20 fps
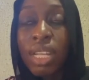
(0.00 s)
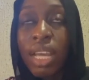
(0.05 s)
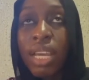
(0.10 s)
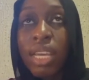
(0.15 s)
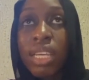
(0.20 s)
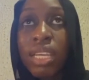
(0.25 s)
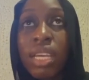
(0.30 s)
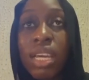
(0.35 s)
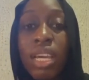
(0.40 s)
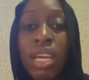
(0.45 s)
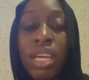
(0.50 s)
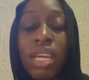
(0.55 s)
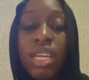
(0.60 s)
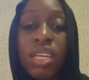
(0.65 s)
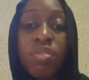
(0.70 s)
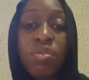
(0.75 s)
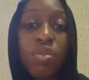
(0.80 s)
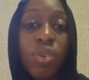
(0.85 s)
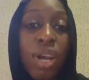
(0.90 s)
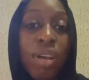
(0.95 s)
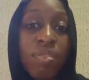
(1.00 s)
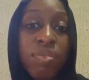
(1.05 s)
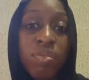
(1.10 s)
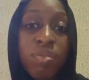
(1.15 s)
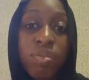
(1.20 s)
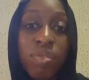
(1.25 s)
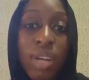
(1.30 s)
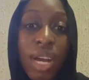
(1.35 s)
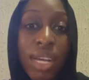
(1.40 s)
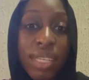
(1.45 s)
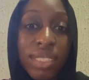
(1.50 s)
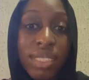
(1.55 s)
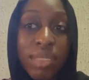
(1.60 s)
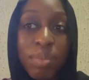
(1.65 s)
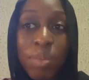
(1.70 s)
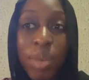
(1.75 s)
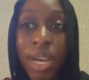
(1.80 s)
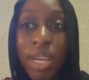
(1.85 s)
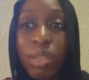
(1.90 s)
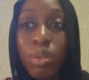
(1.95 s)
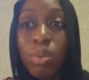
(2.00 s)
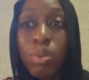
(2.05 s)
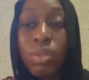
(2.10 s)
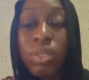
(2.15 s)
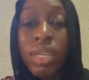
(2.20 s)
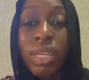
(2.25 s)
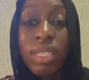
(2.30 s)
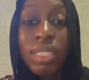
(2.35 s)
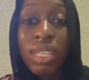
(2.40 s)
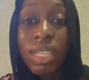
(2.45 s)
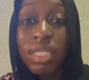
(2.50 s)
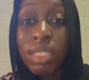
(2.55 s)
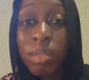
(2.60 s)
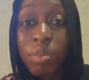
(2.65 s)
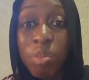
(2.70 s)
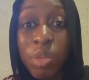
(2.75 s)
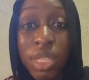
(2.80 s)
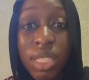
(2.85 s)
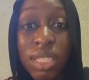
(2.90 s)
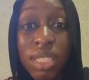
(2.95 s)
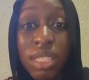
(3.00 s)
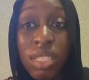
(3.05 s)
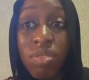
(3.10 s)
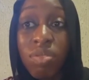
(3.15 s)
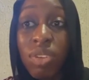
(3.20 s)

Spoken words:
Like if you have asthma, it could exacerbate it.